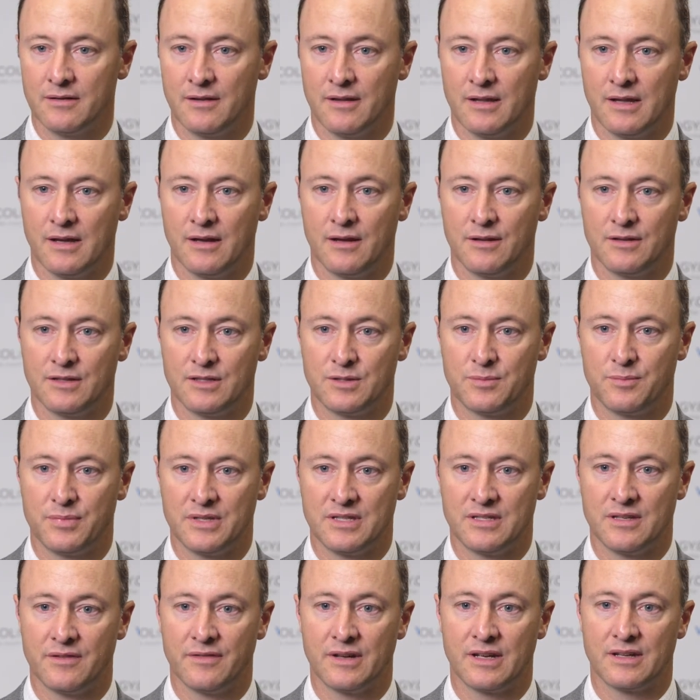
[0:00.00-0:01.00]
the
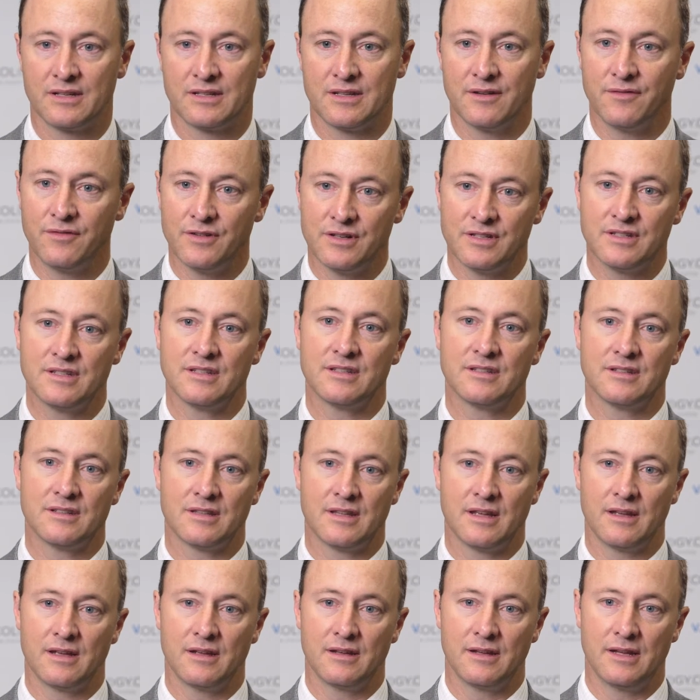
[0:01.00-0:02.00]
specific differences
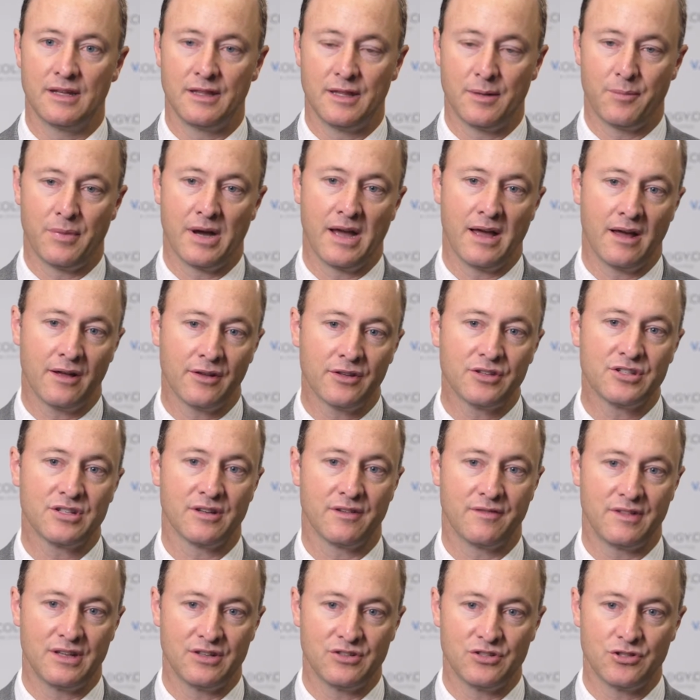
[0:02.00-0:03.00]
that in the biology
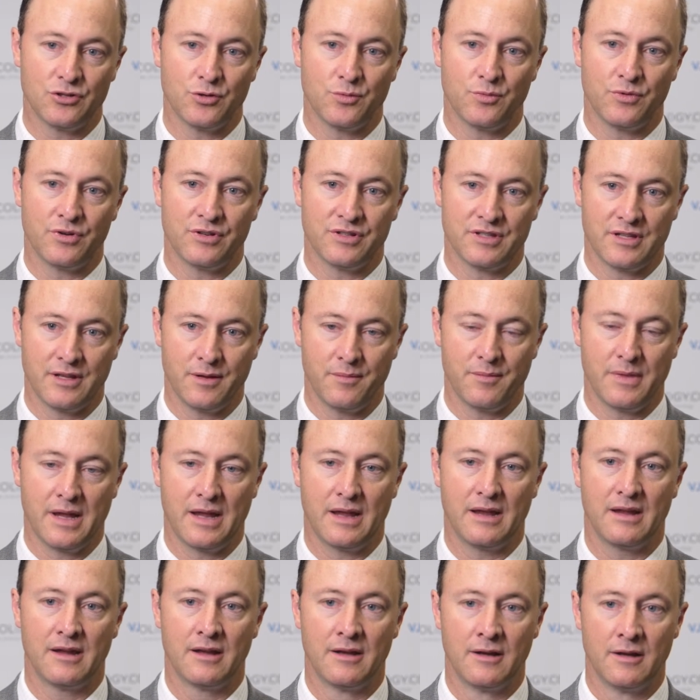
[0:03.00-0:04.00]
of these tumors that
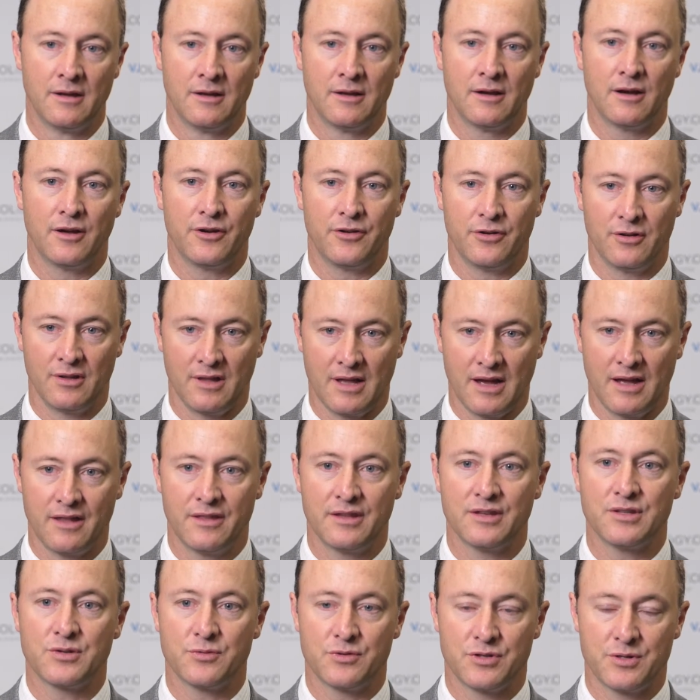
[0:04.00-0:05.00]
may underlie
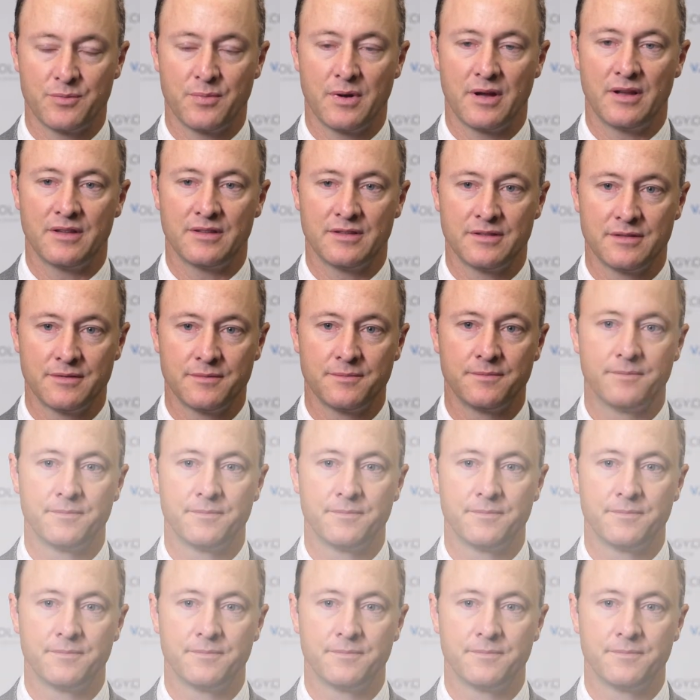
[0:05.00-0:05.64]
this response.